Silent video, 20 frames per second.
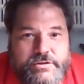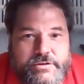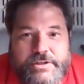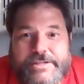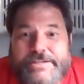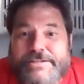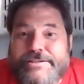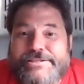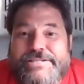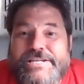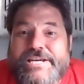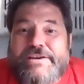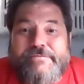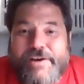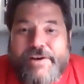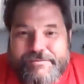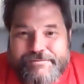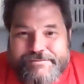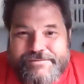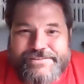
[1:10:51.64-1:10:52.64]
to
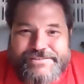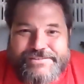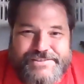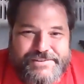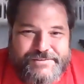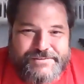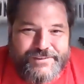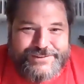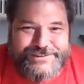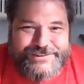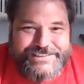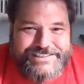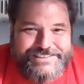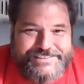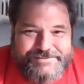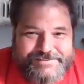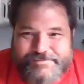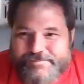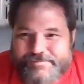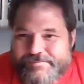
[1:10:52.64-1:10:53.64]
conceive of
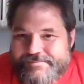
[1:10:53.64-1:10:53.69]
diversity.